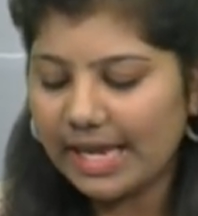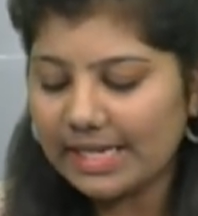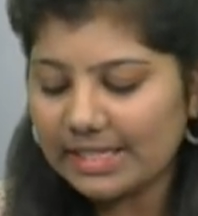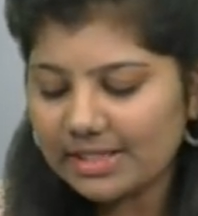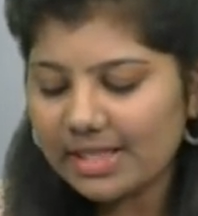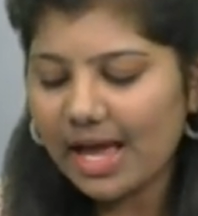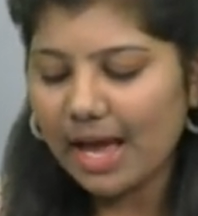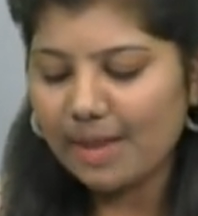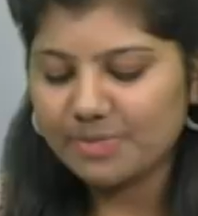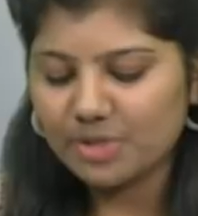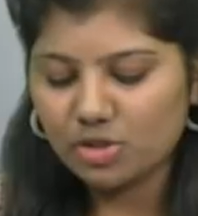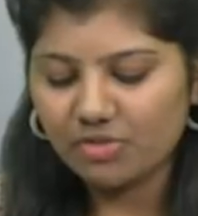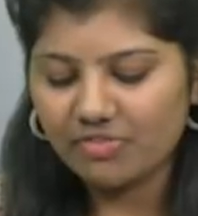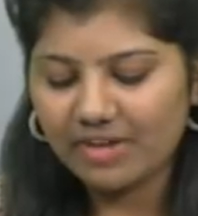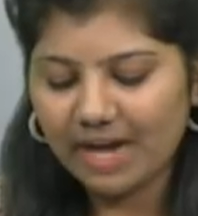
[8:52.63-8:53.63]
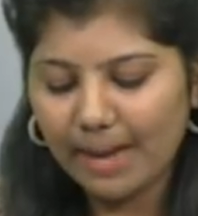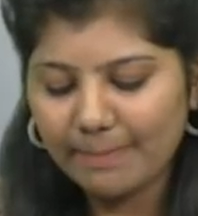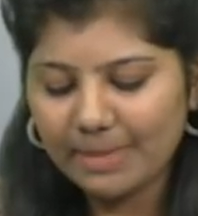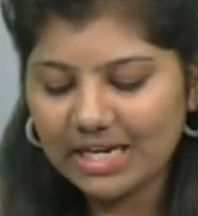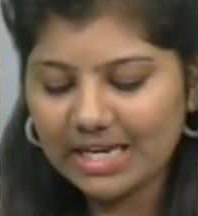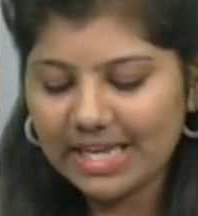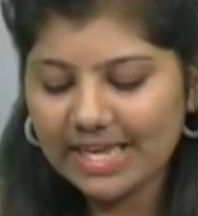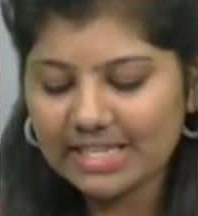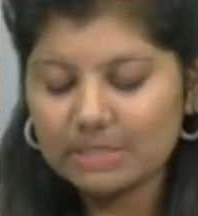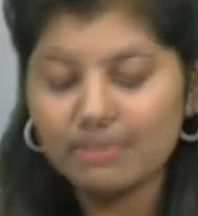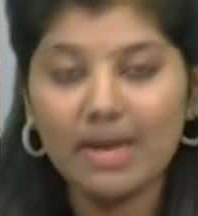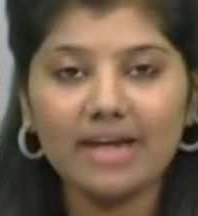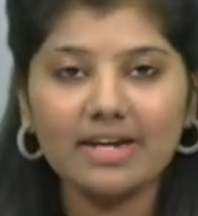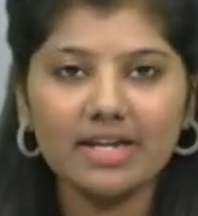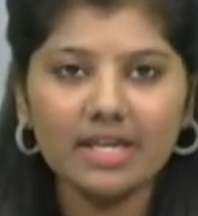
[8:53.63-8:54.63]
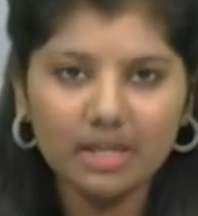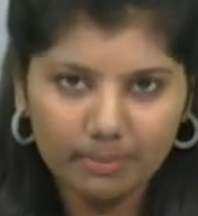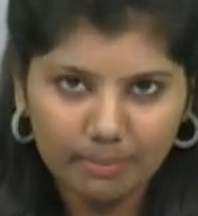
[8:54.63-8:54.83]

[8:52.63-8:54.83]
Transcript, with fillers: in the absence of rapidly expanding